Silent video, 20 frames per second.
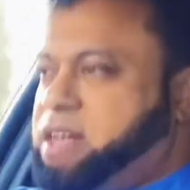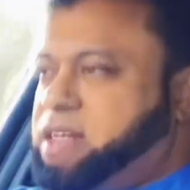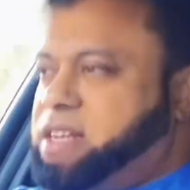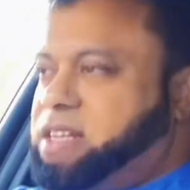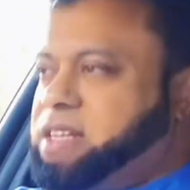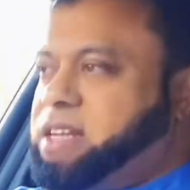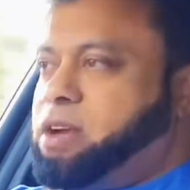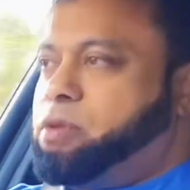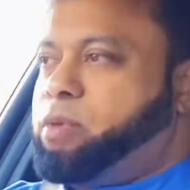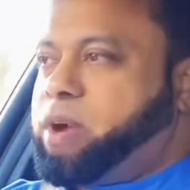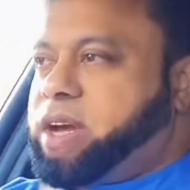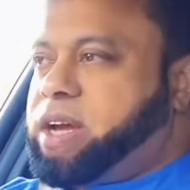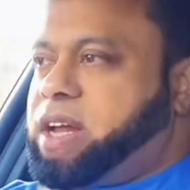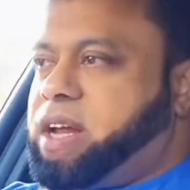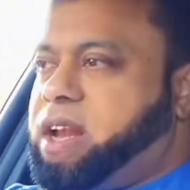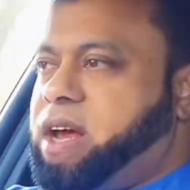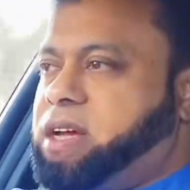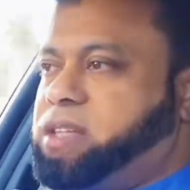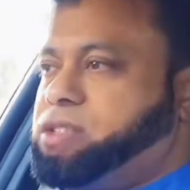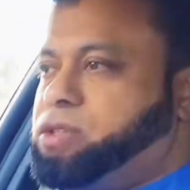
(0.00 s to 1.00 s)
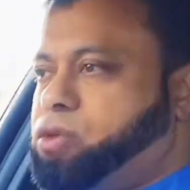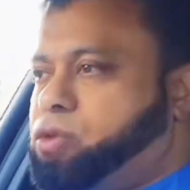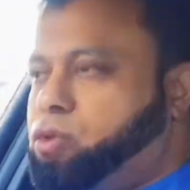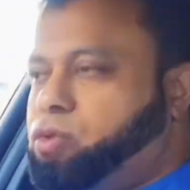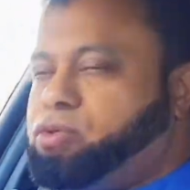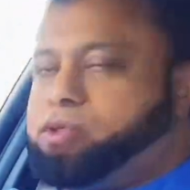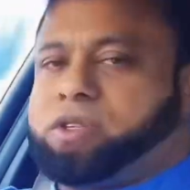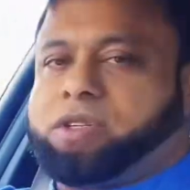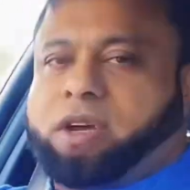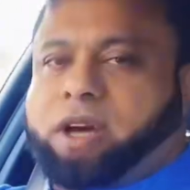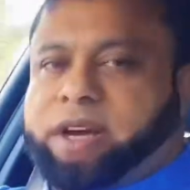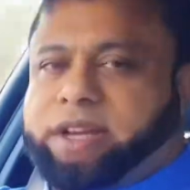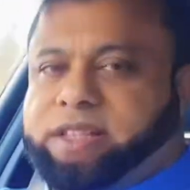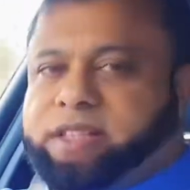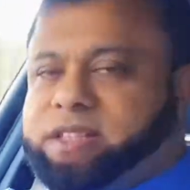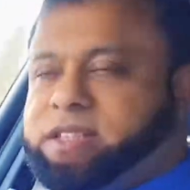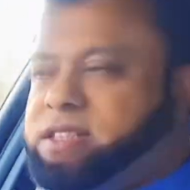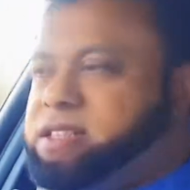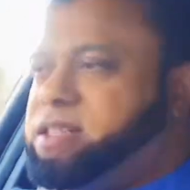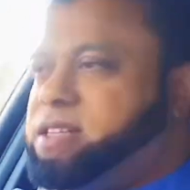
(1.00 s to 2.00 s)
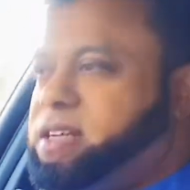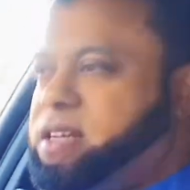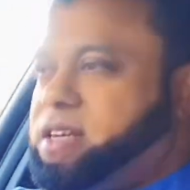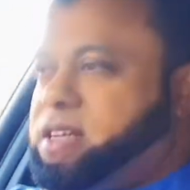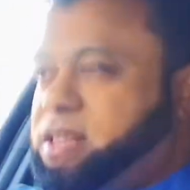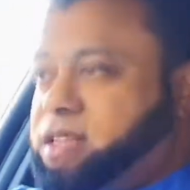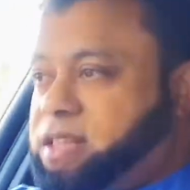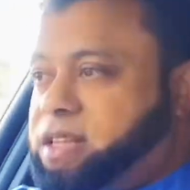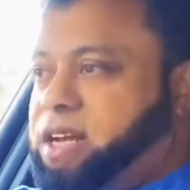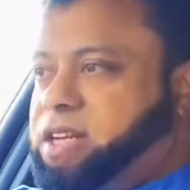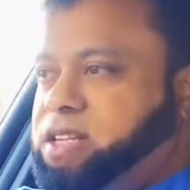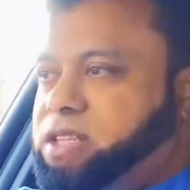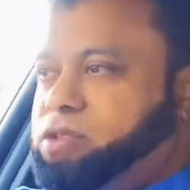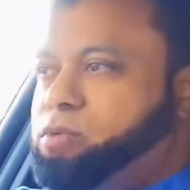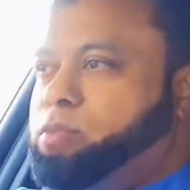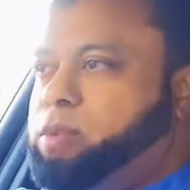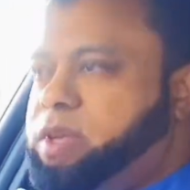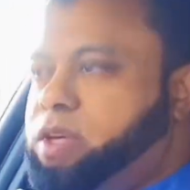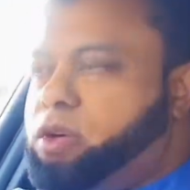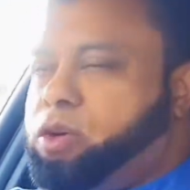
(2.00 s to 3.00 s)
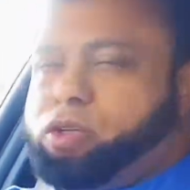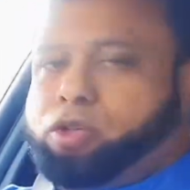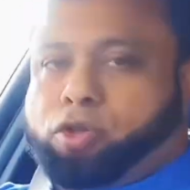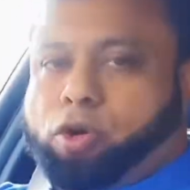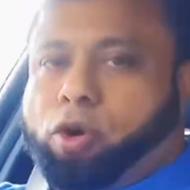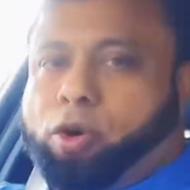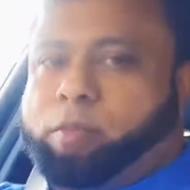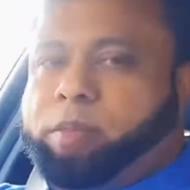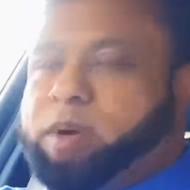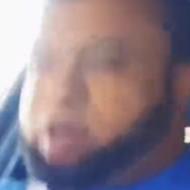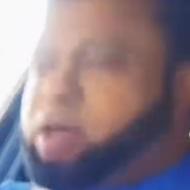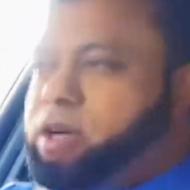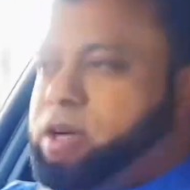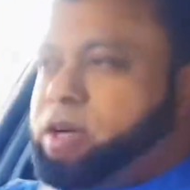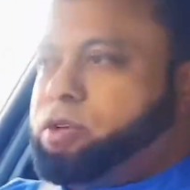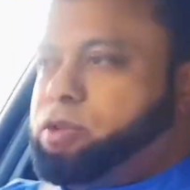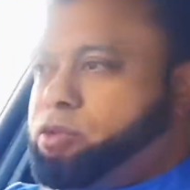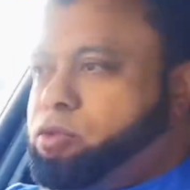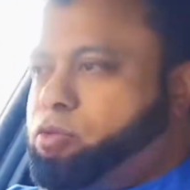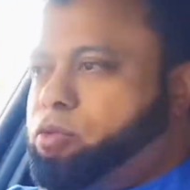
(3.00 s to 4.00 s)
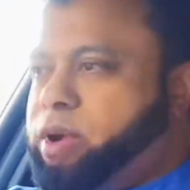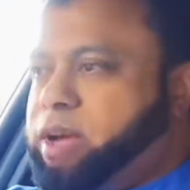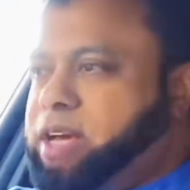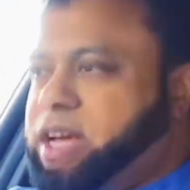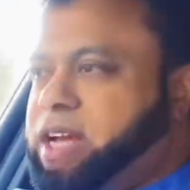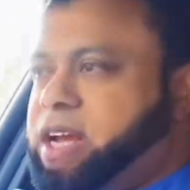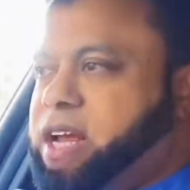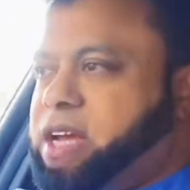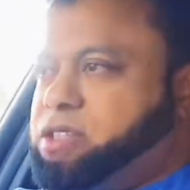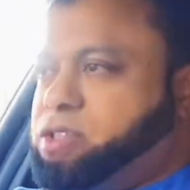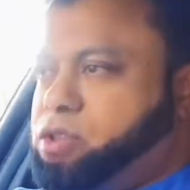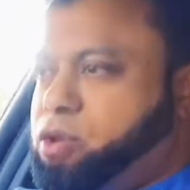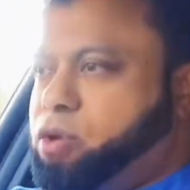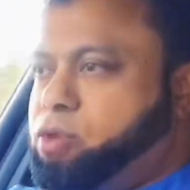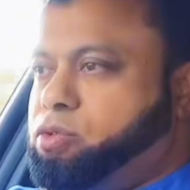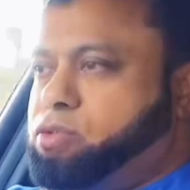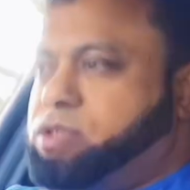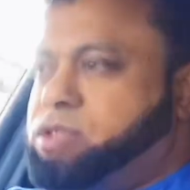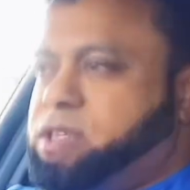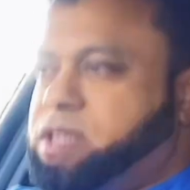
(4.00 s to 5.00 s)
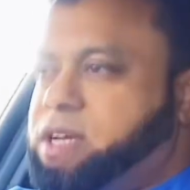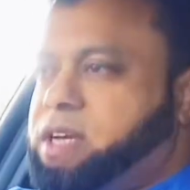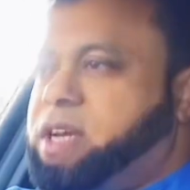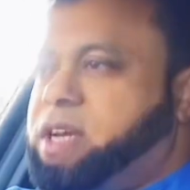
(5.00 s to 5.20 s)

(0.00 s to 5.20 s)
Did they recognize those signs? That is be your job to recognize those,